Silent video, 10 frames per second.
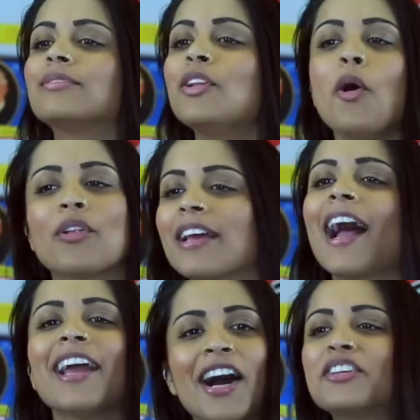No, like,
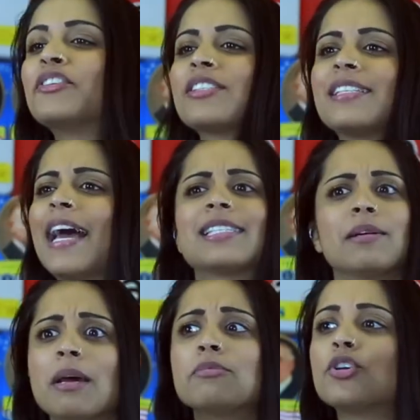I understand.
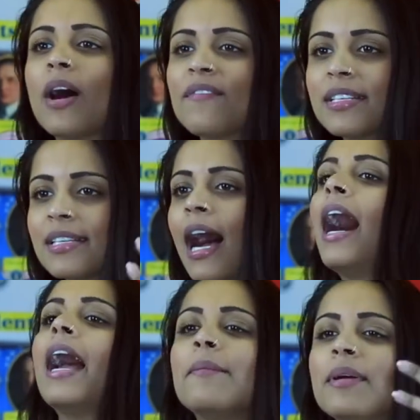Sometimes you don't have the
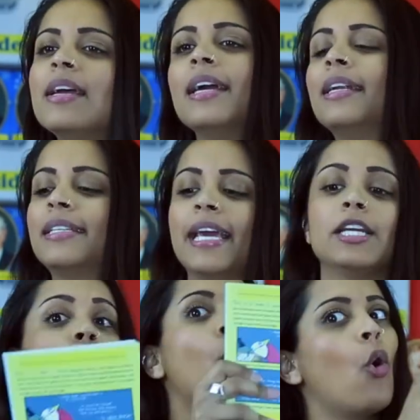time in a
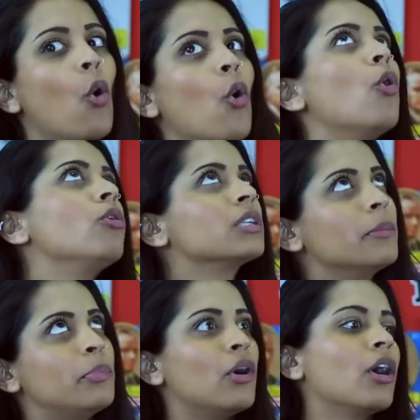day to hold
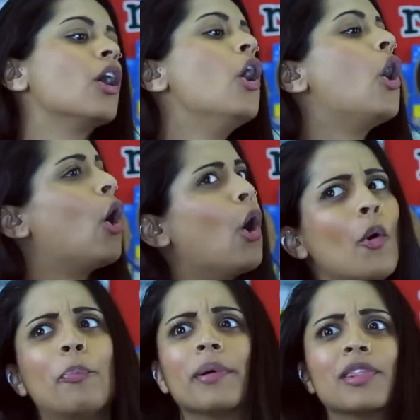a book,
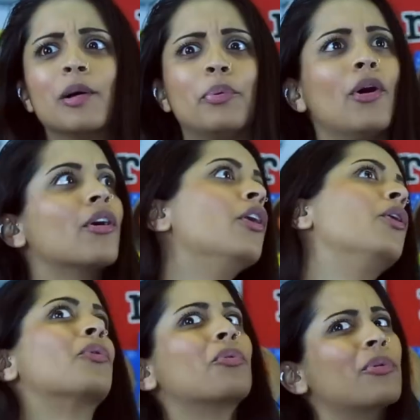open the book,
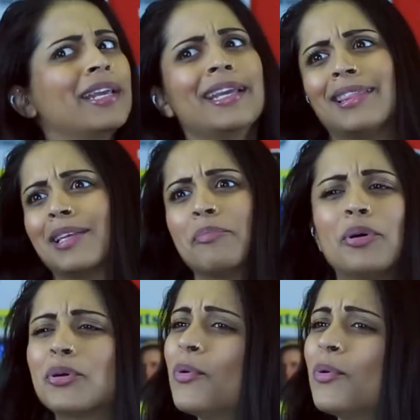read the book.